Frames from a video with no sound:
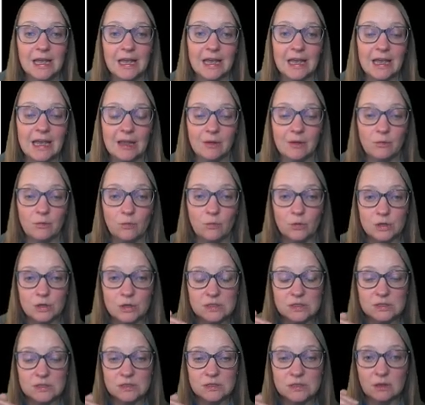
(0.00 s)
And
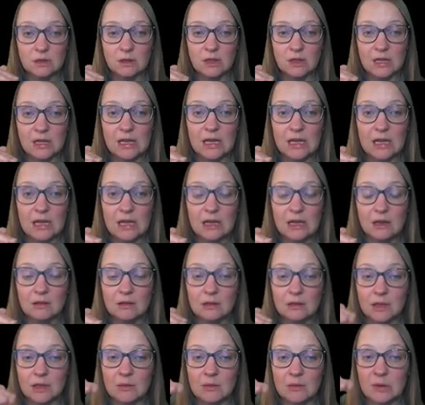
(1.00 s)
once the
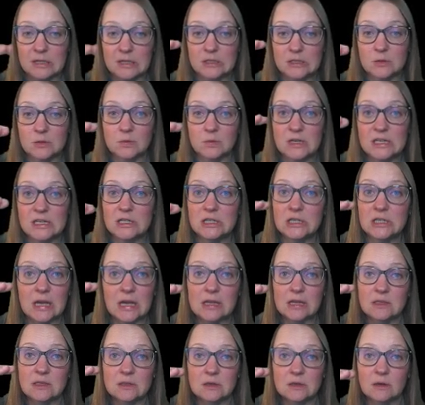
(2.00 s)
limb buds reach
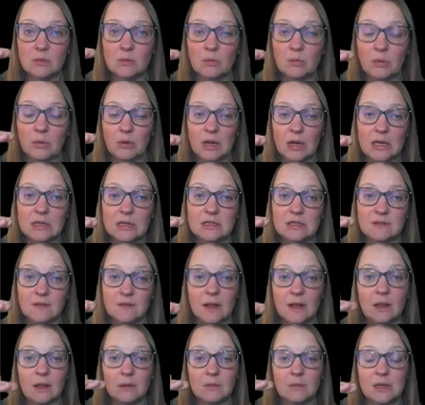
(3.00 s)
that certain point in
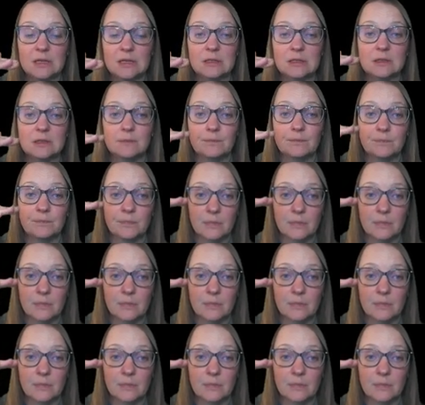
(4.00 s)
development,